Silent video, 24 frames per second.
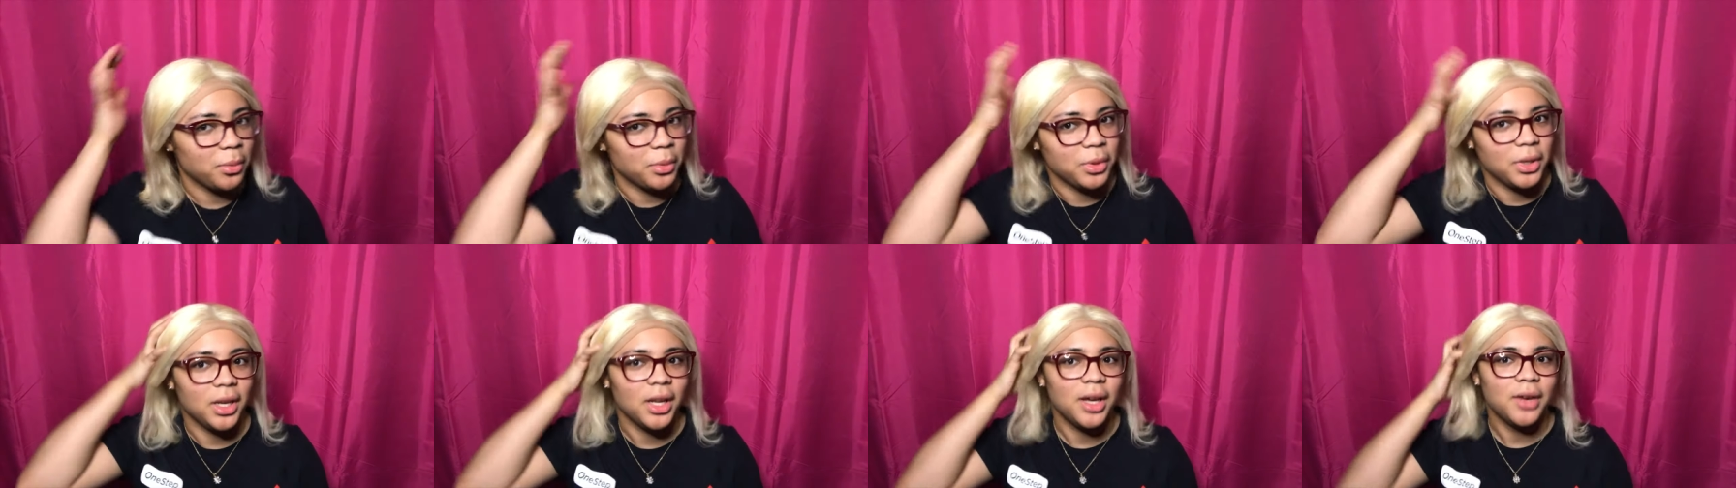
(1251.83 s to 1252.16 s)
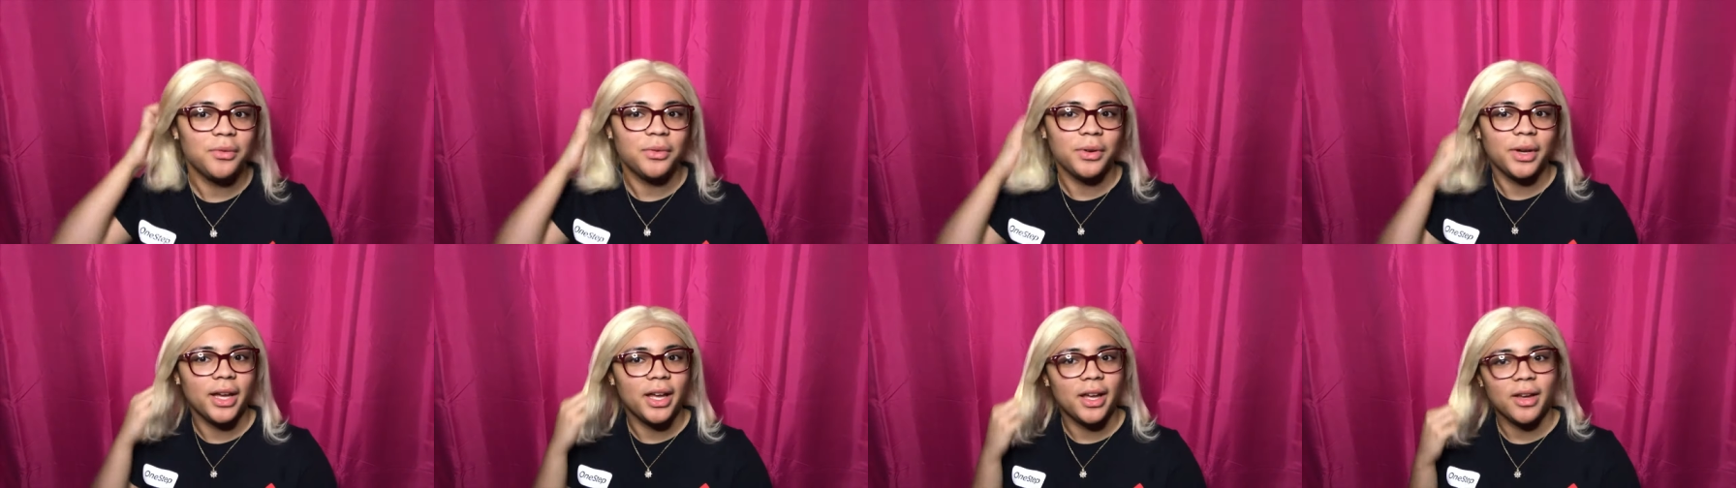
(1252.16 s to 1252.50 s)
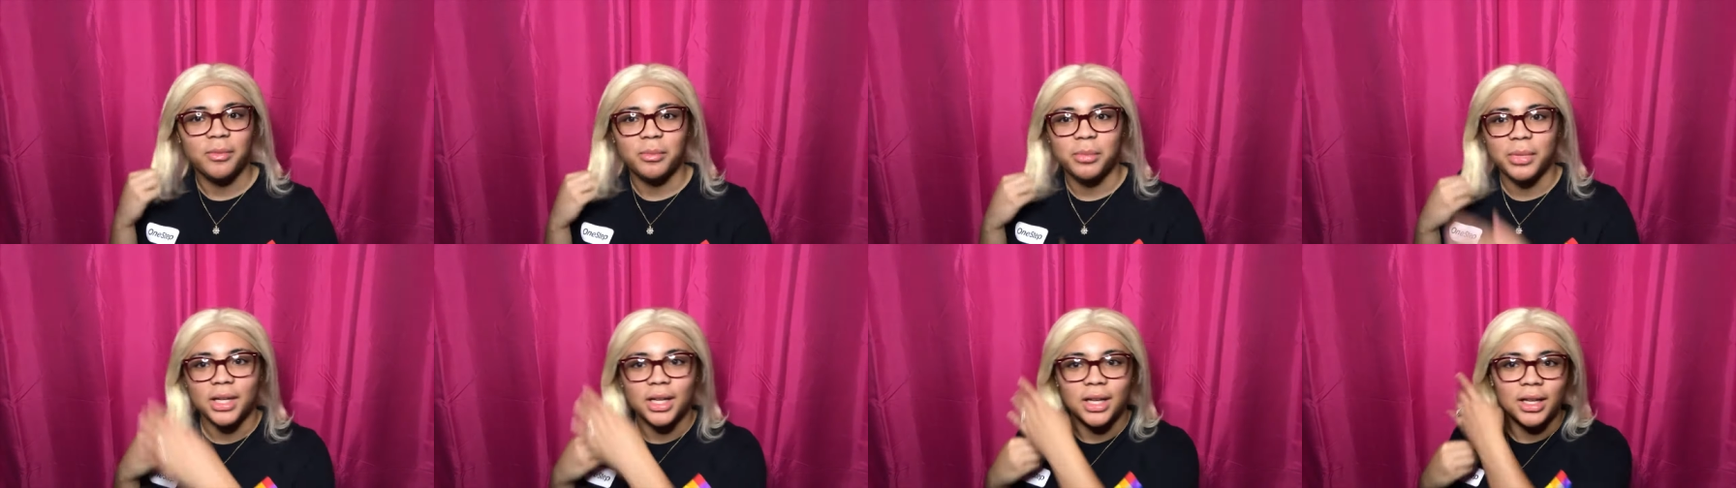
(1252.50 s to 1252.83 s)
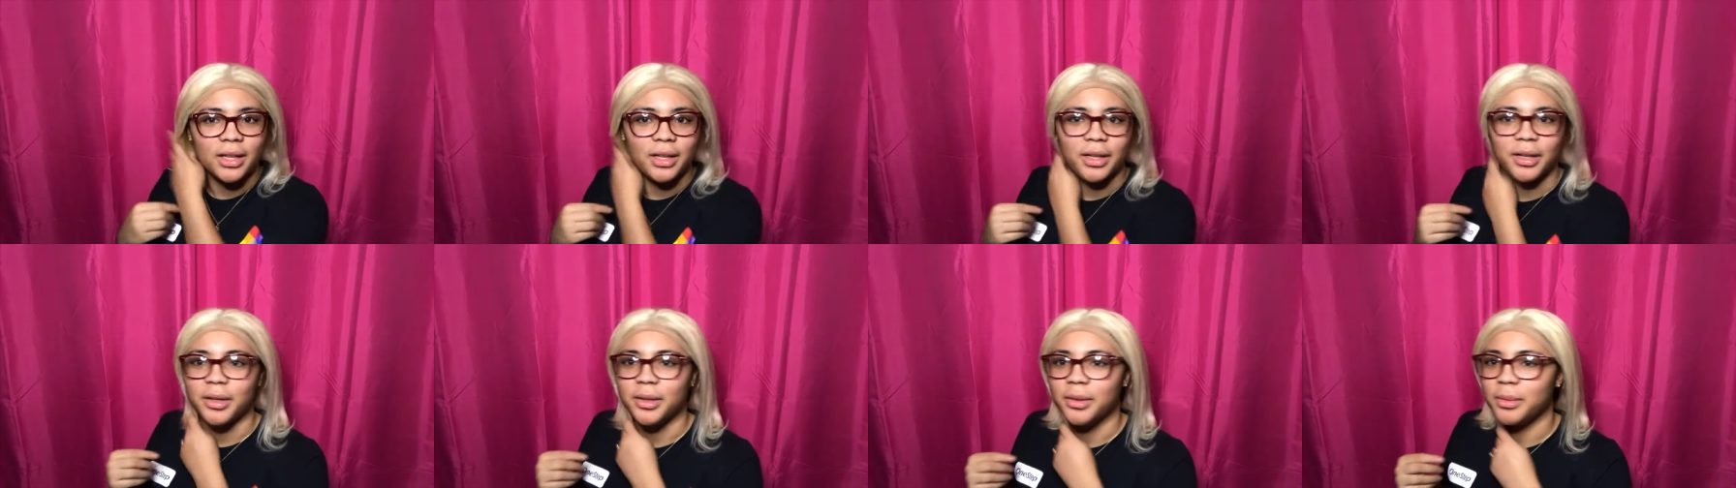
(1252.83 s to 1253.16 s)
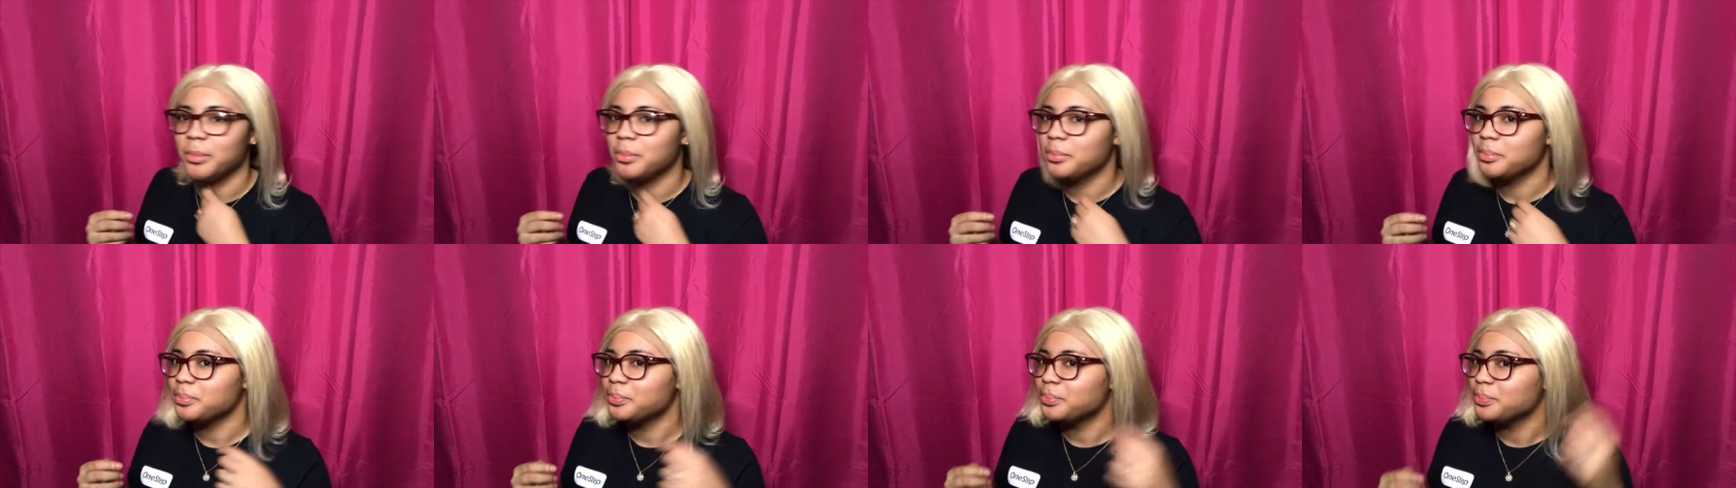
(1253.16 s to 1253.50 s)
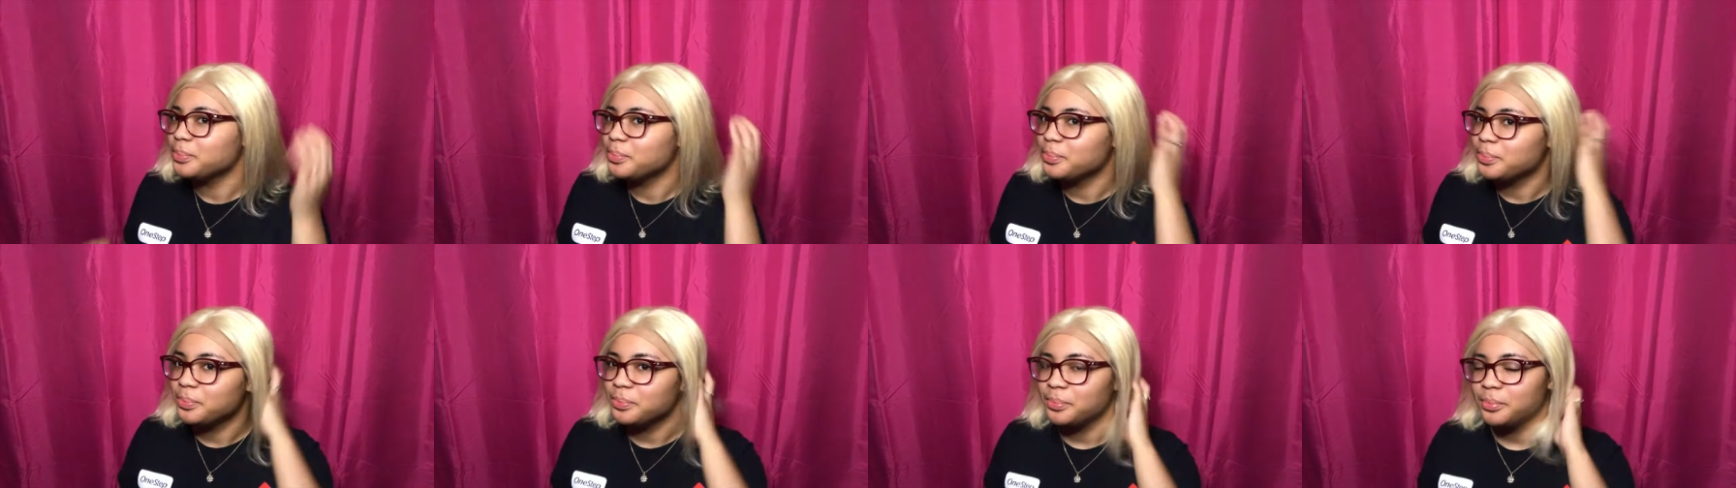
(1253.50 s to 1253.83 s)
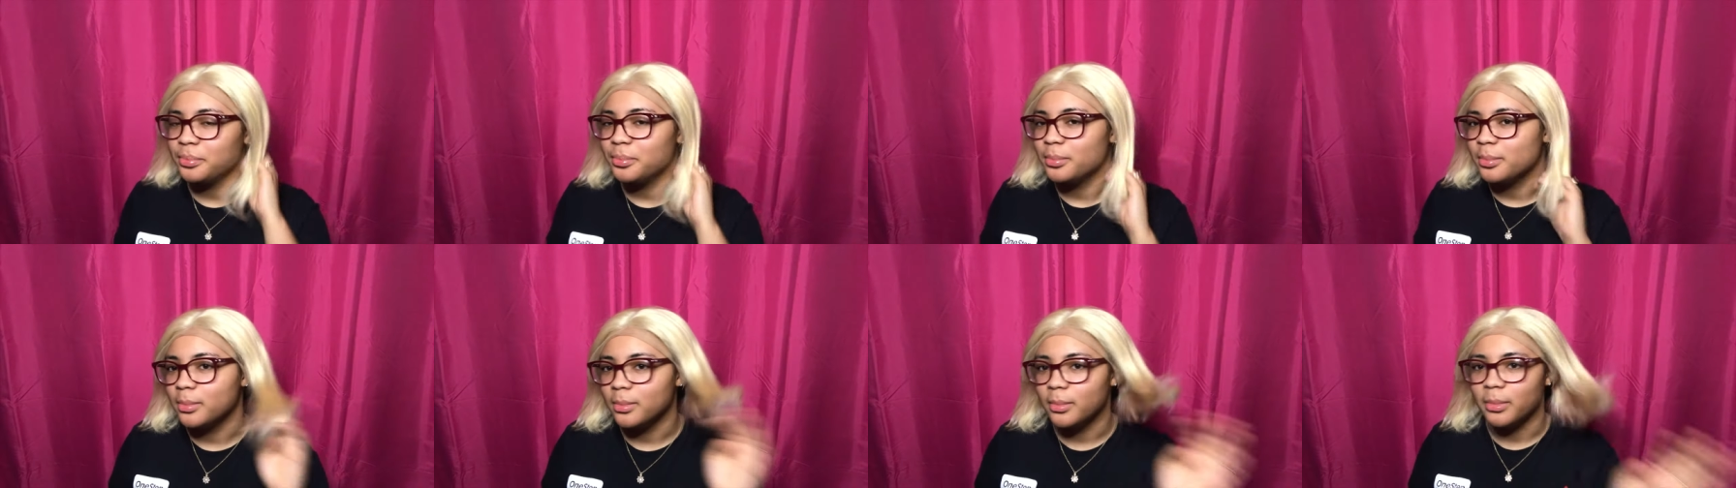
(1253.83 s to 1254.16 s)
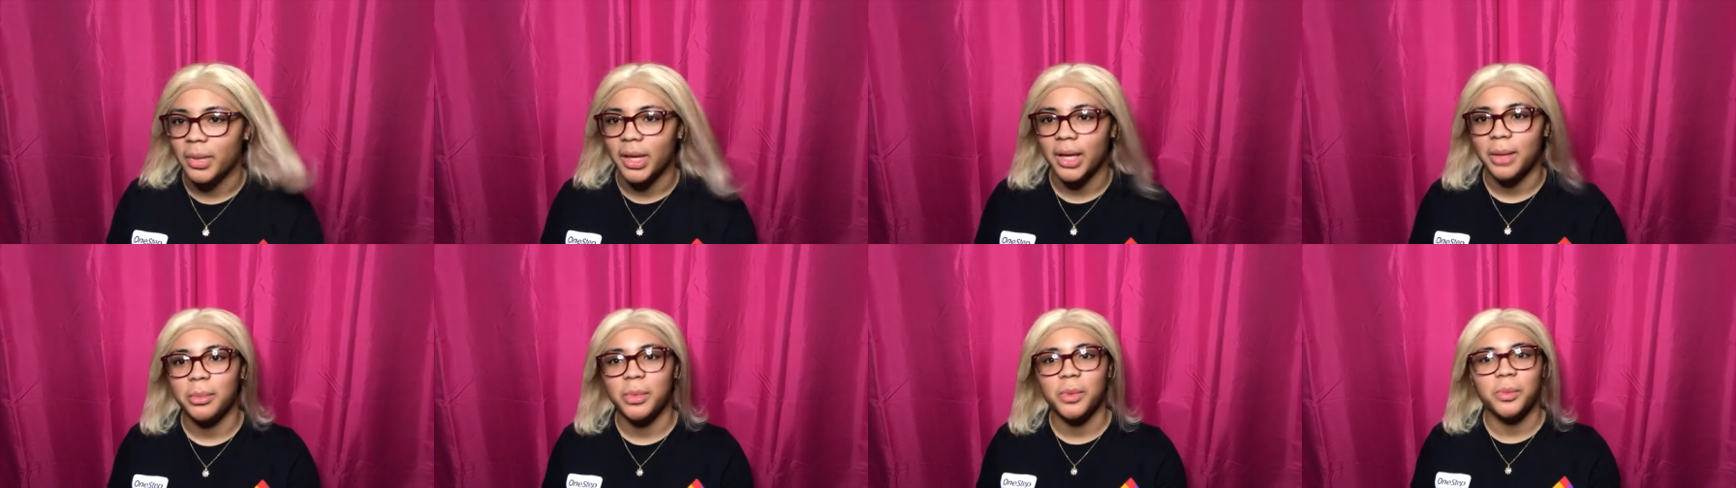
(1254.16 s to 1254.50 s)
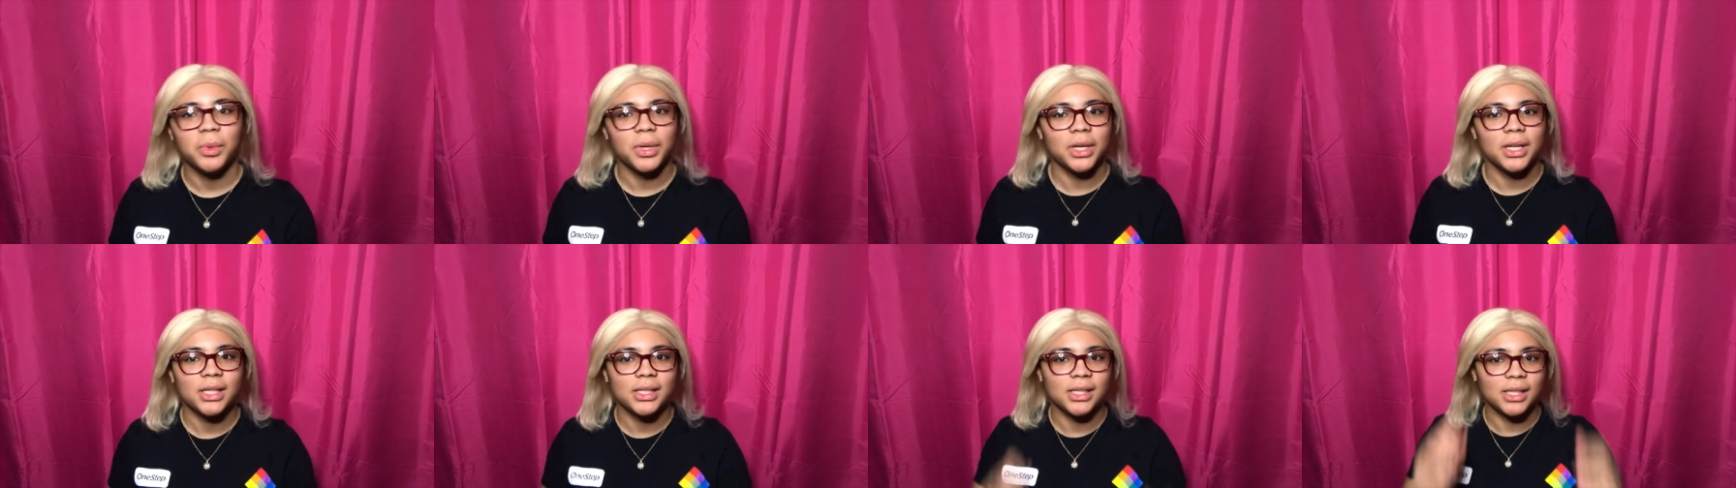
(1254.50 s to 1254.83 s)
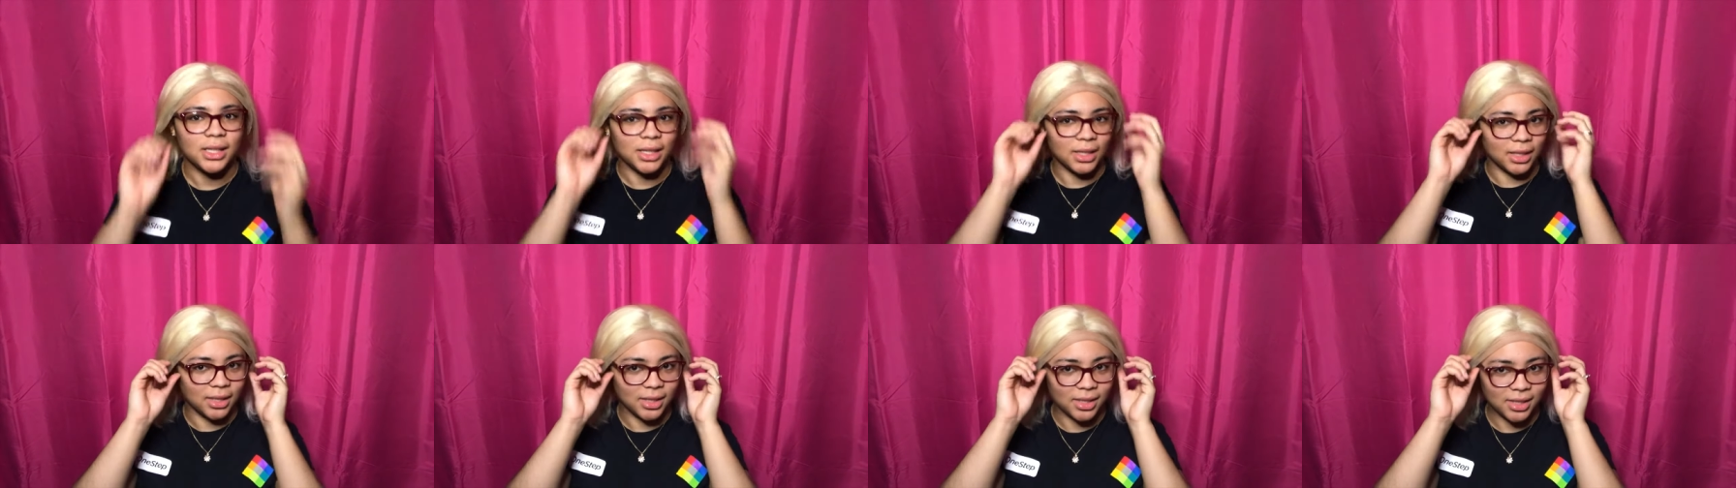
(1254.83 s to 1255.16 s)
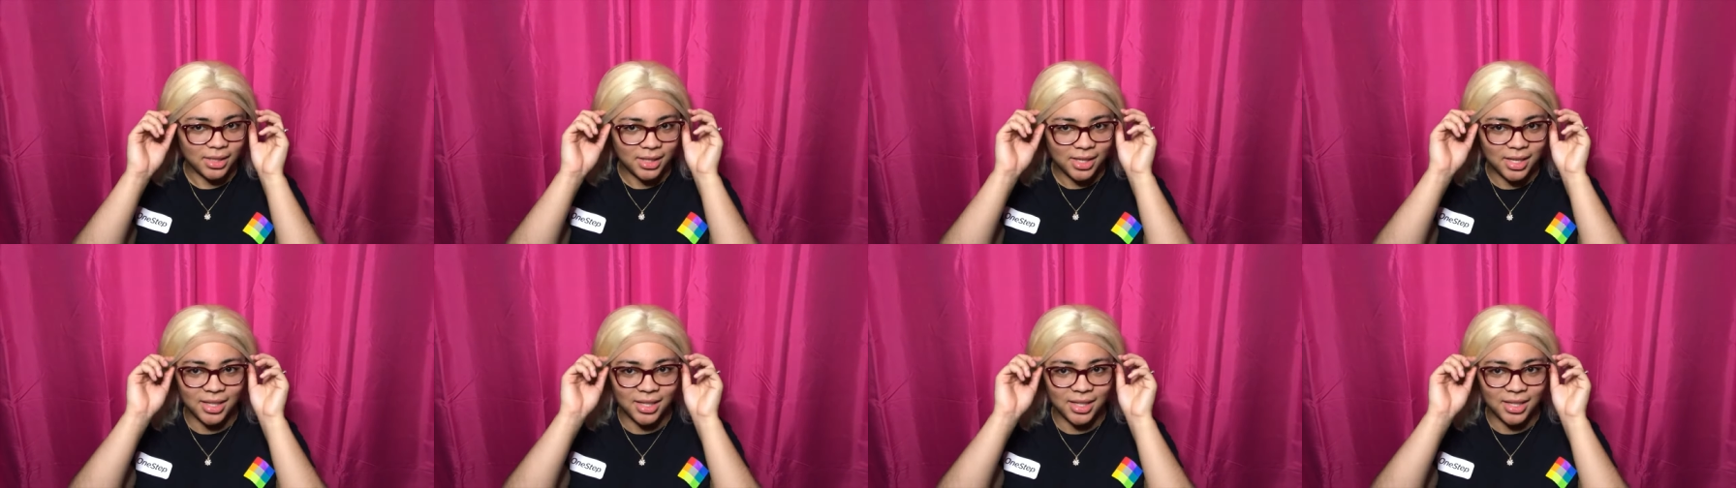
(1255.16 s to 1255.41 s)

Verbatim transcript: would never have blonde hair. Baby, what is this?